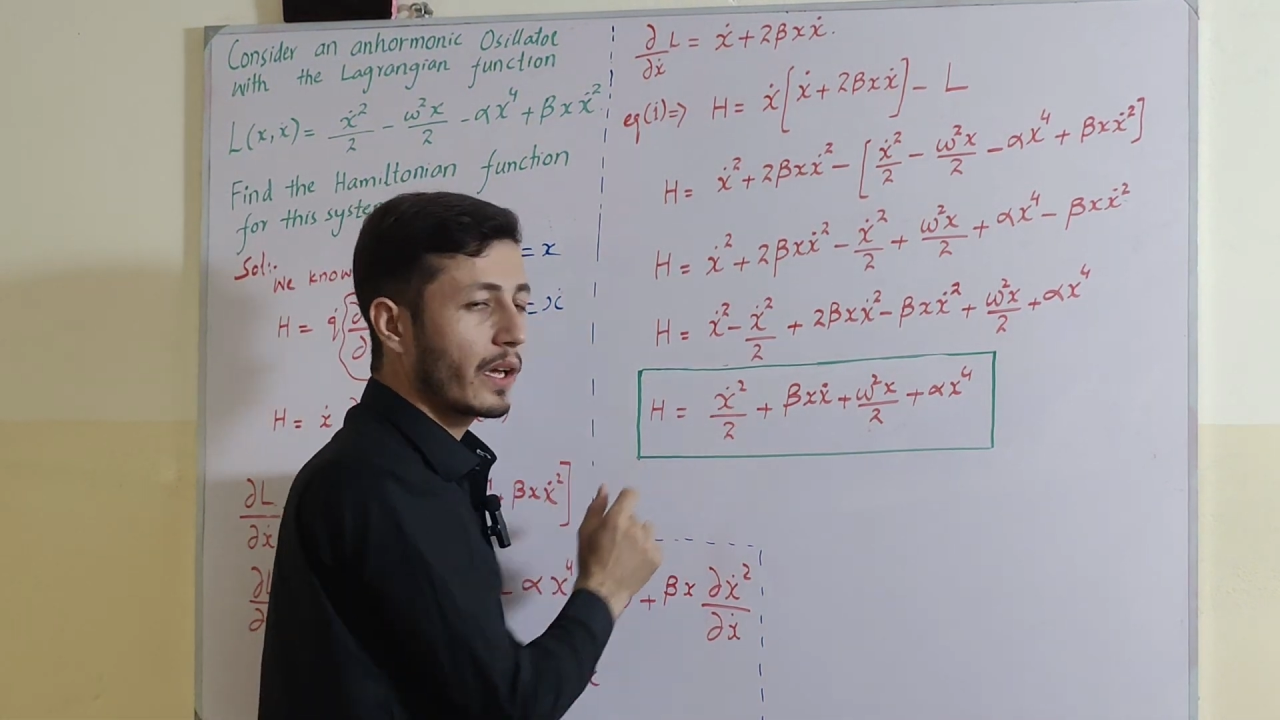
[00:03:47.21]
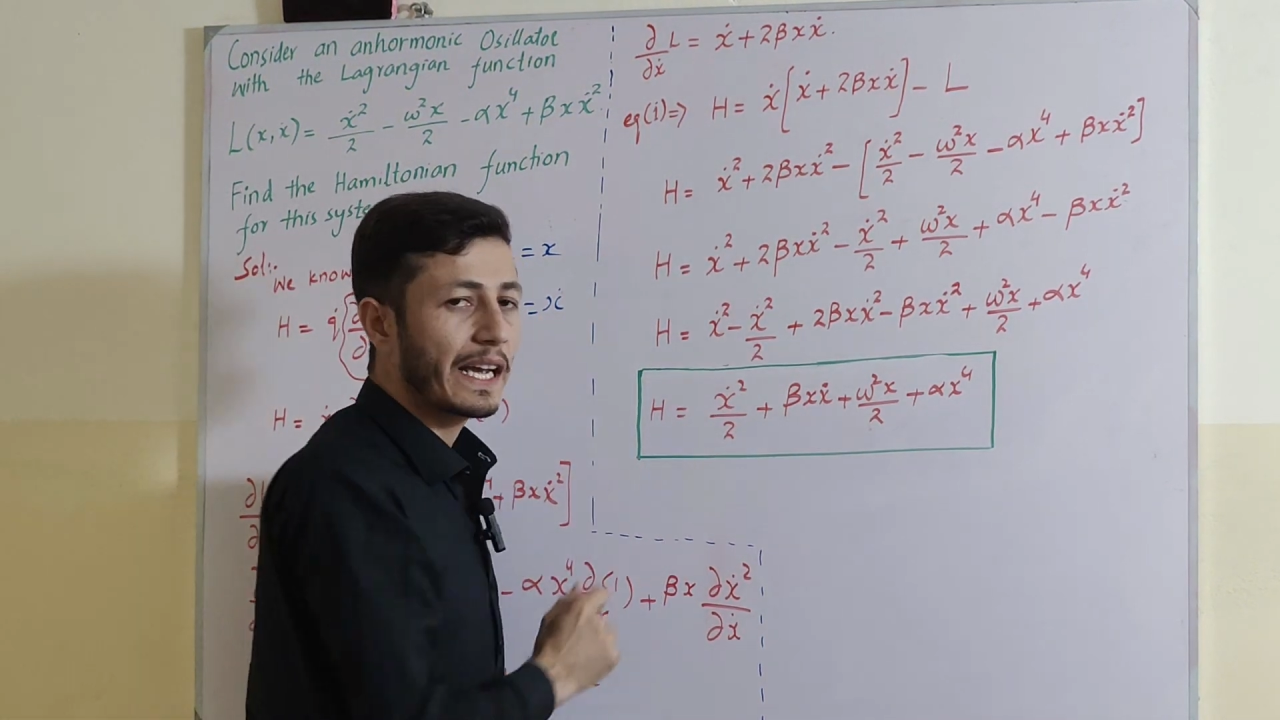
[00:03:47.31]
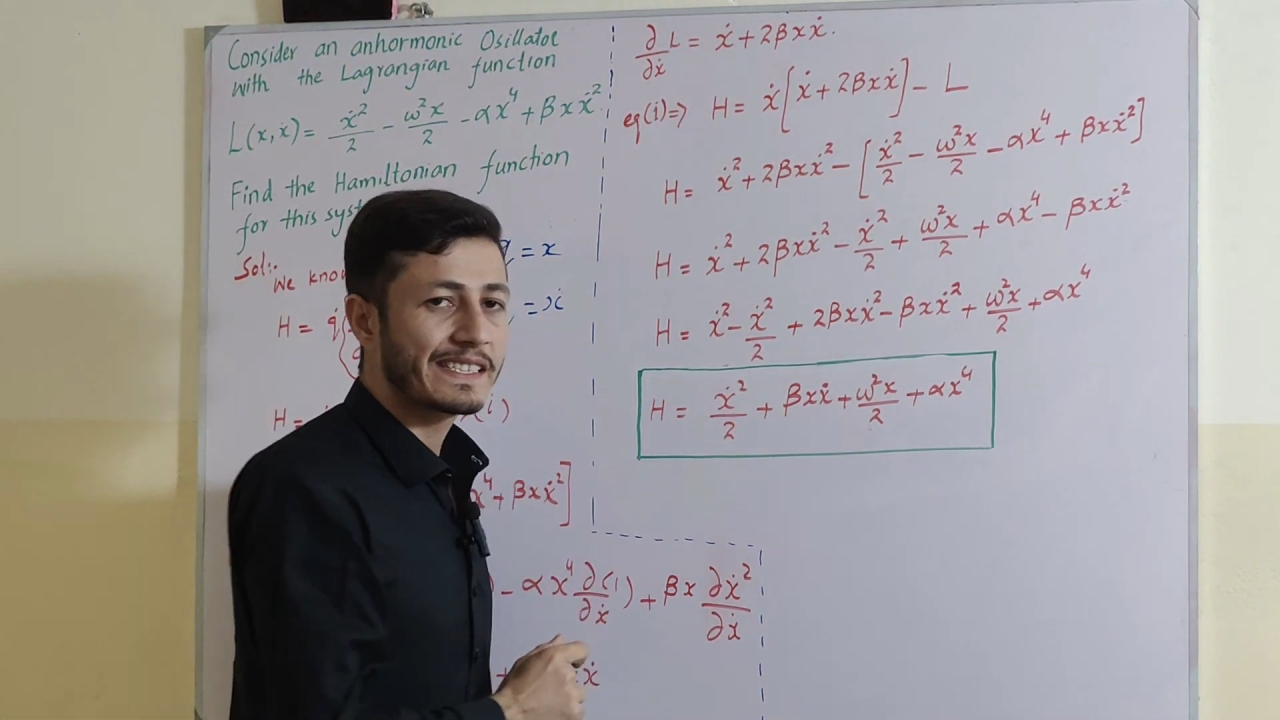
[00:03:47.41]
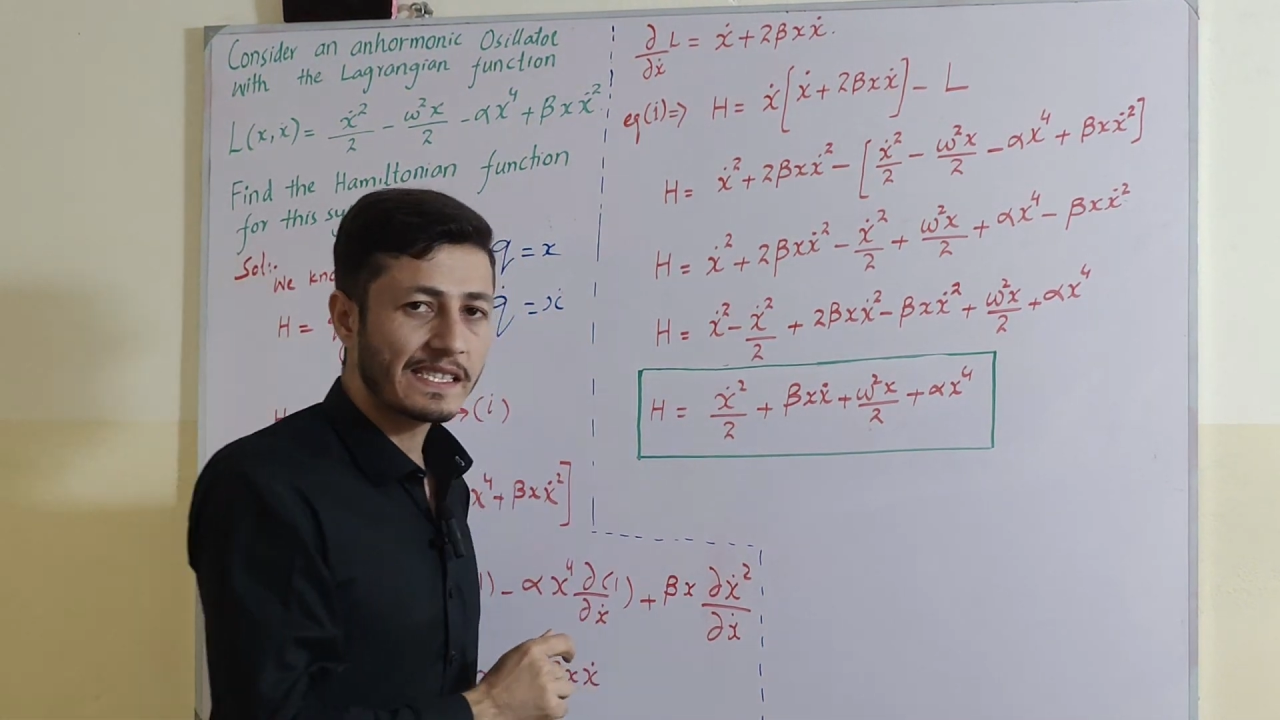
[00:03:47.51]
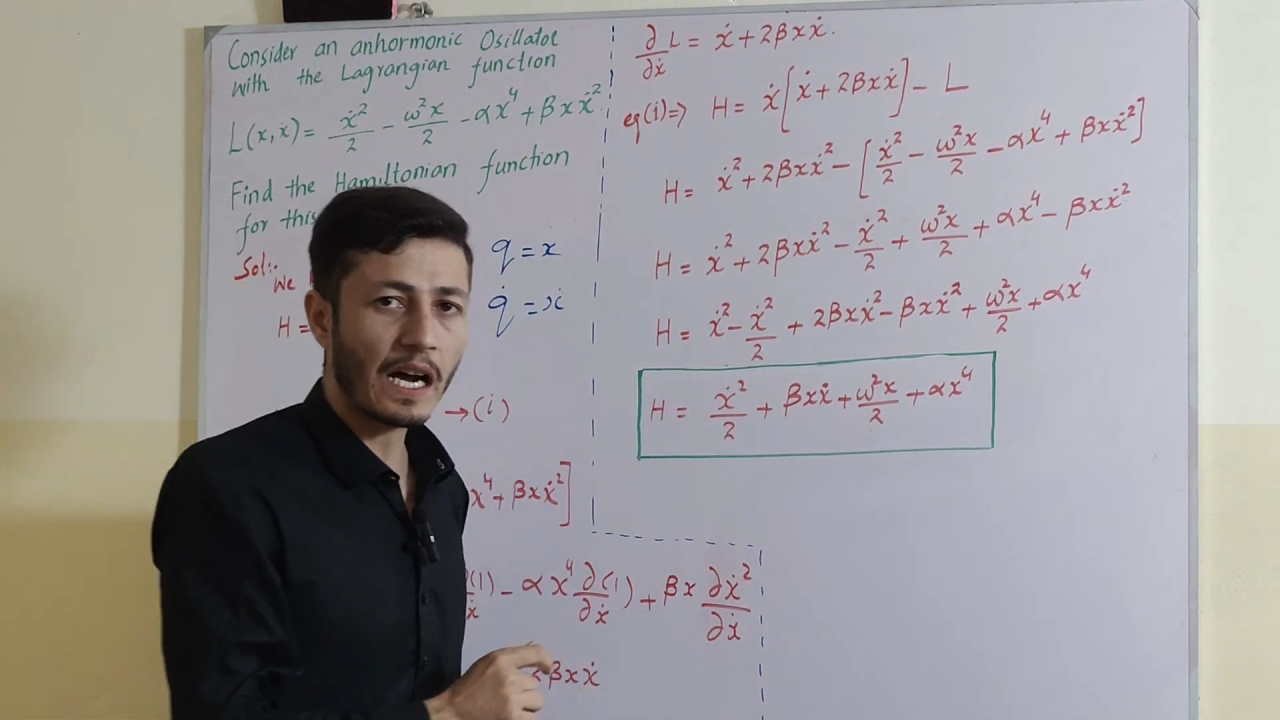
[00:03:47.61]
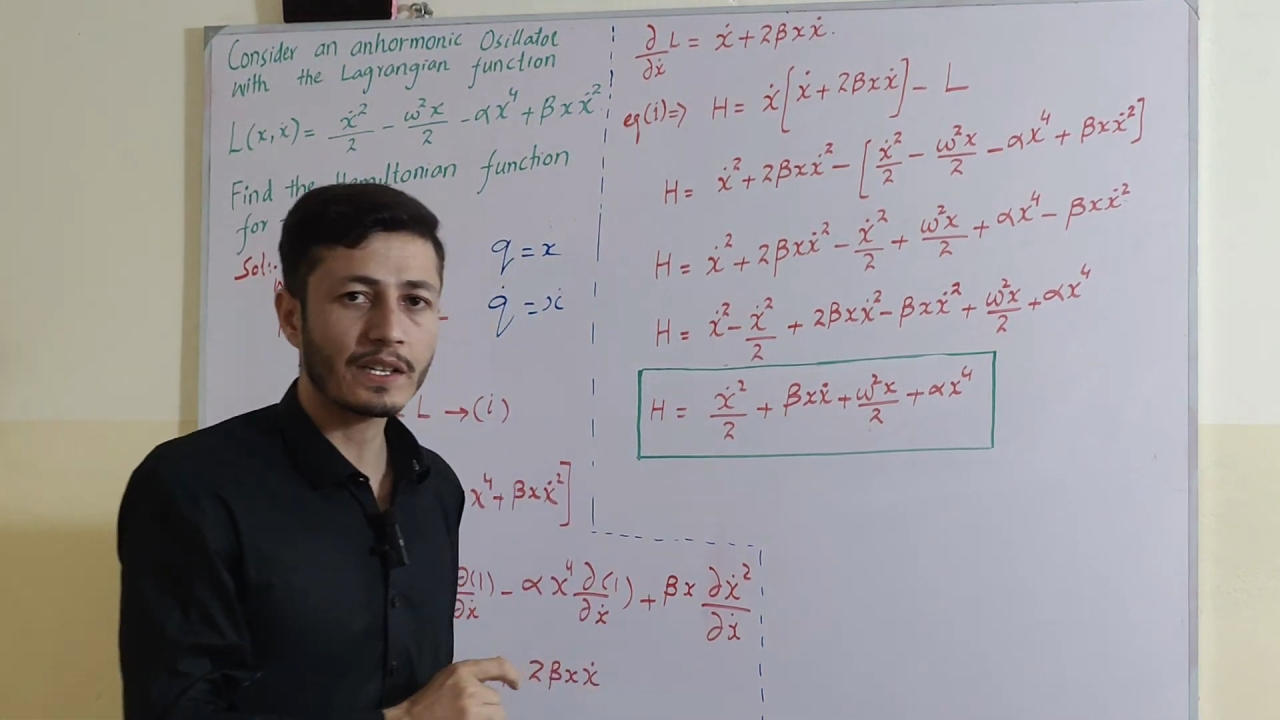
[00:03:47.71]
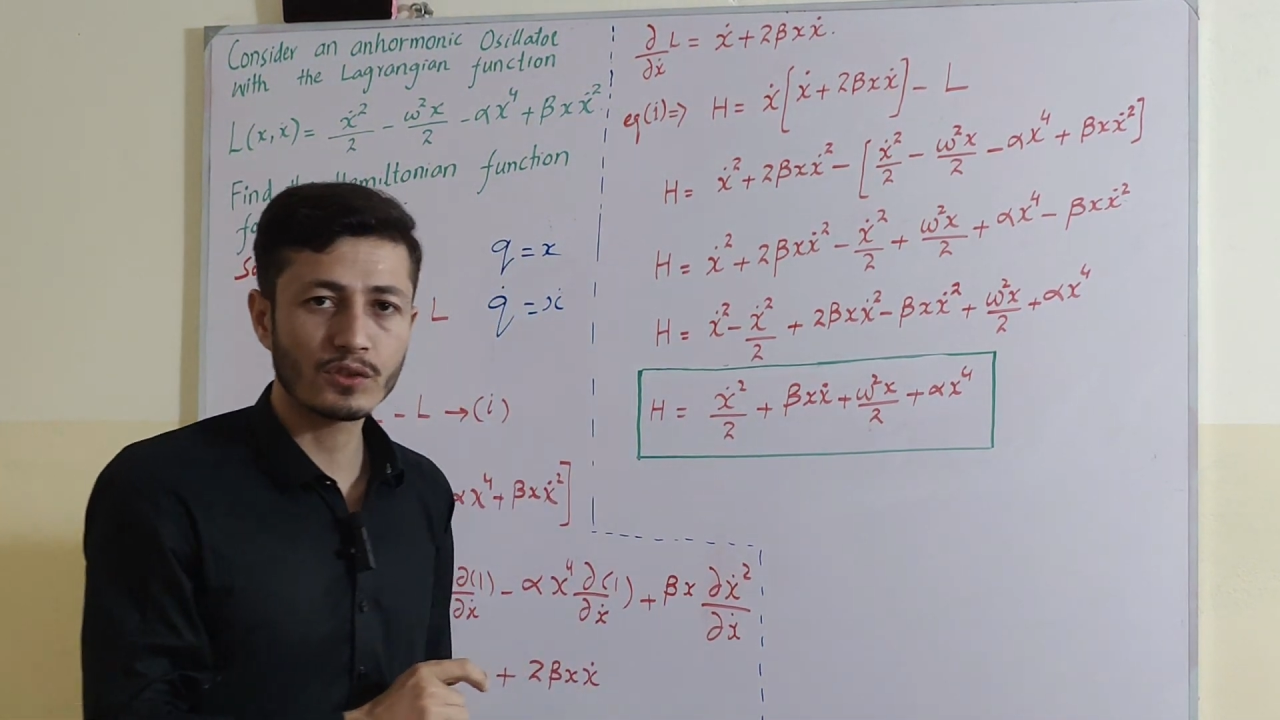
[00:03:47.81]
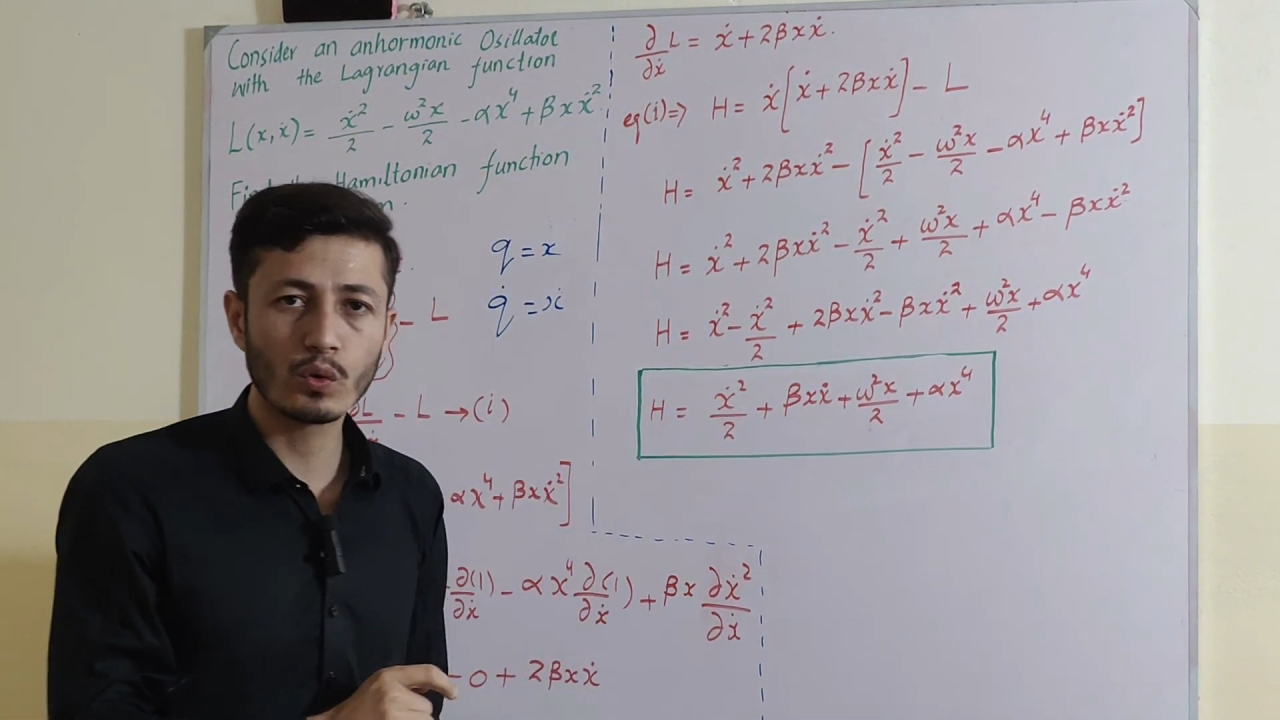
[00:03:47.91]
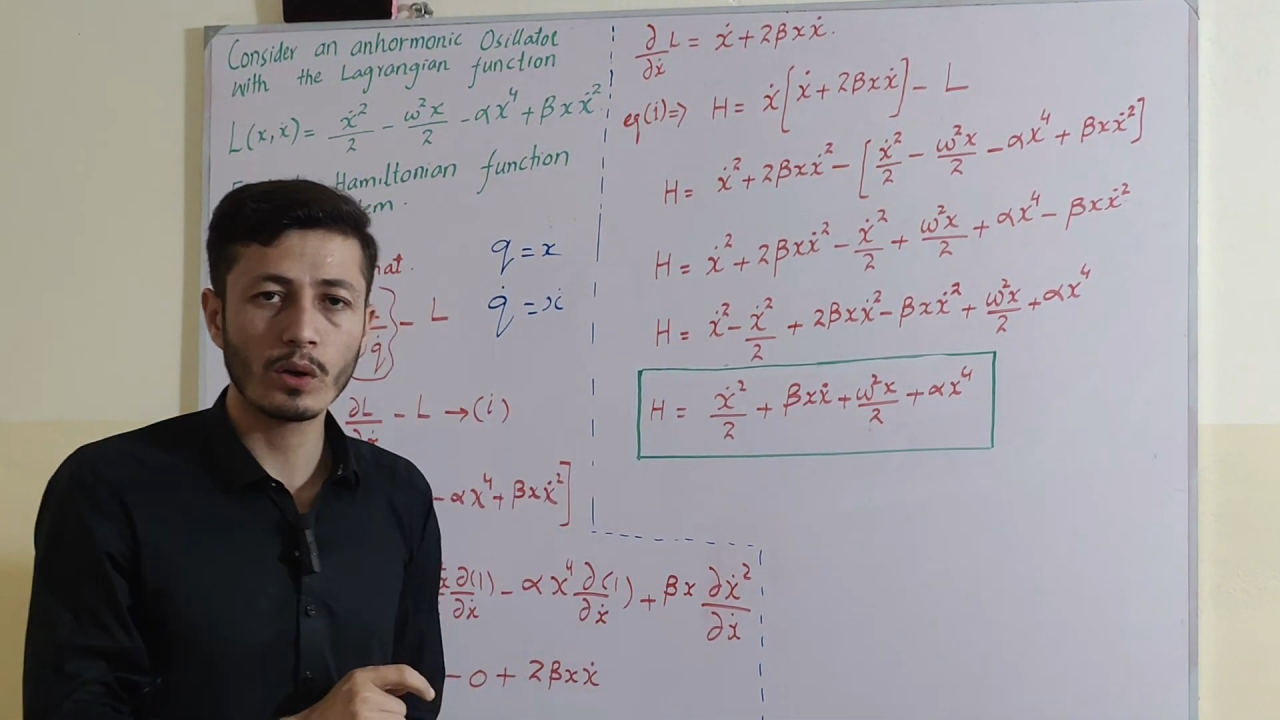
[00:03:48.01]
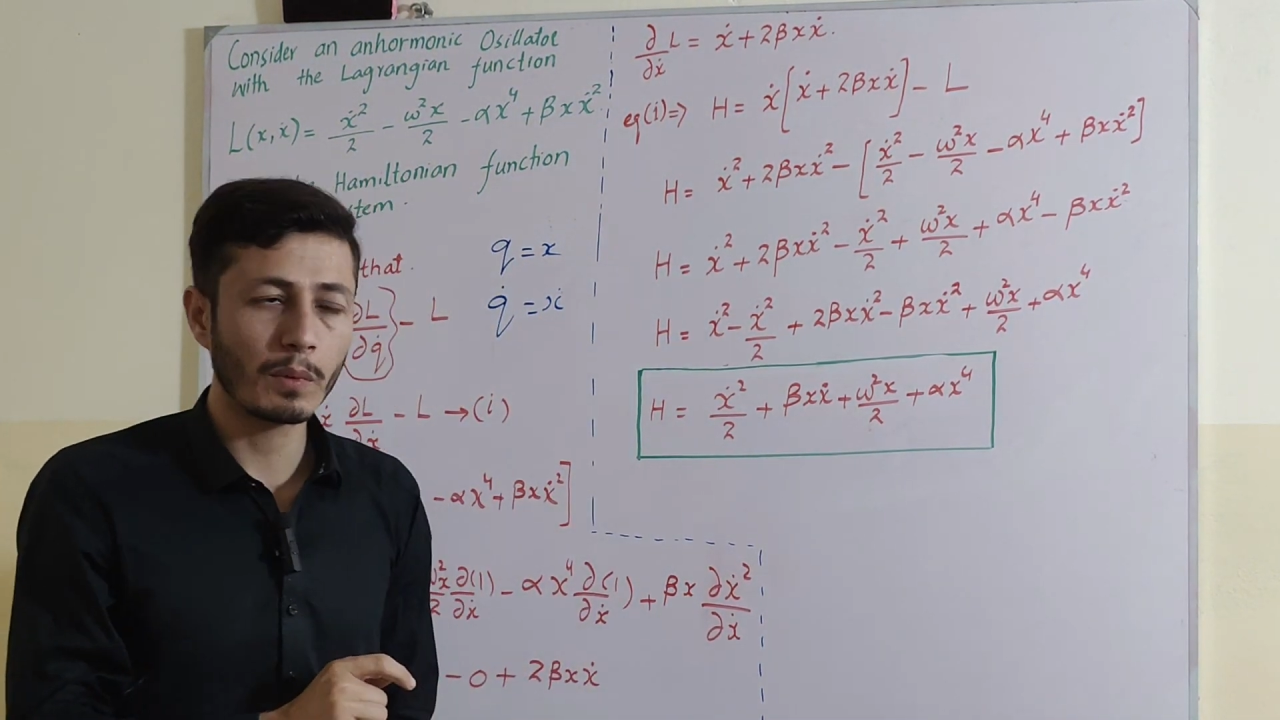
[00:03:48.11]
x dot
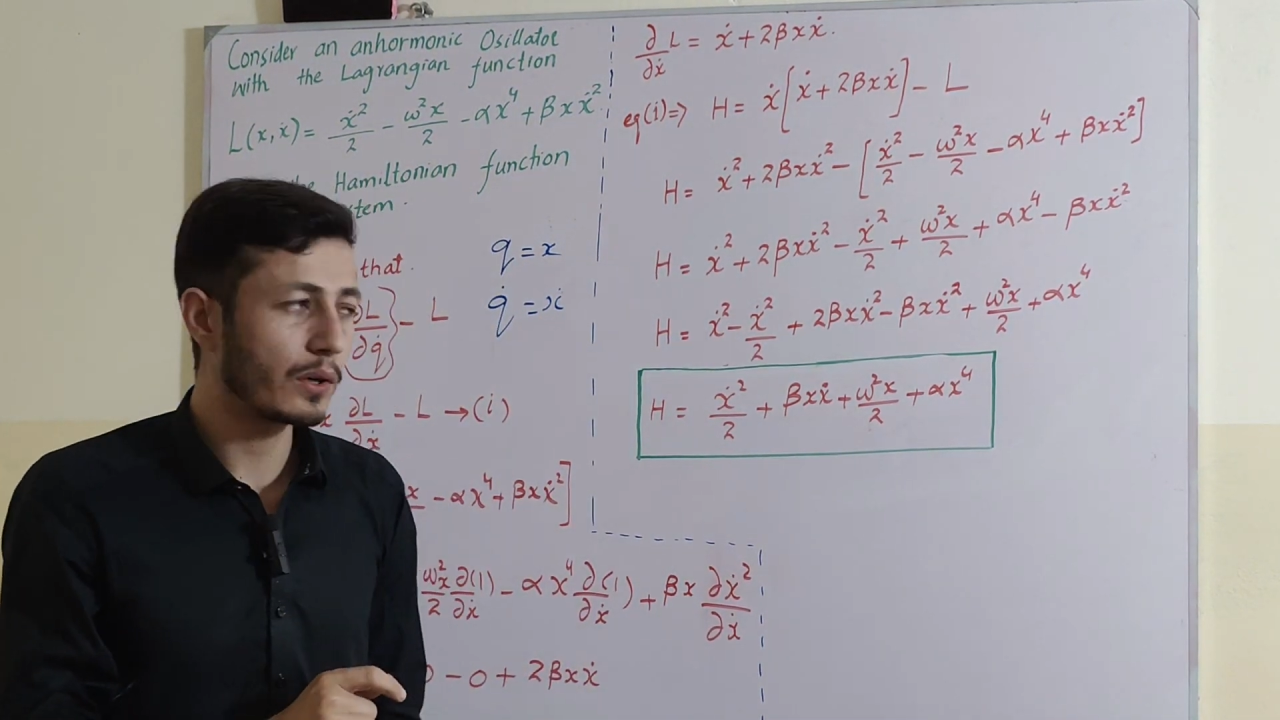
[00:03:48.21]
square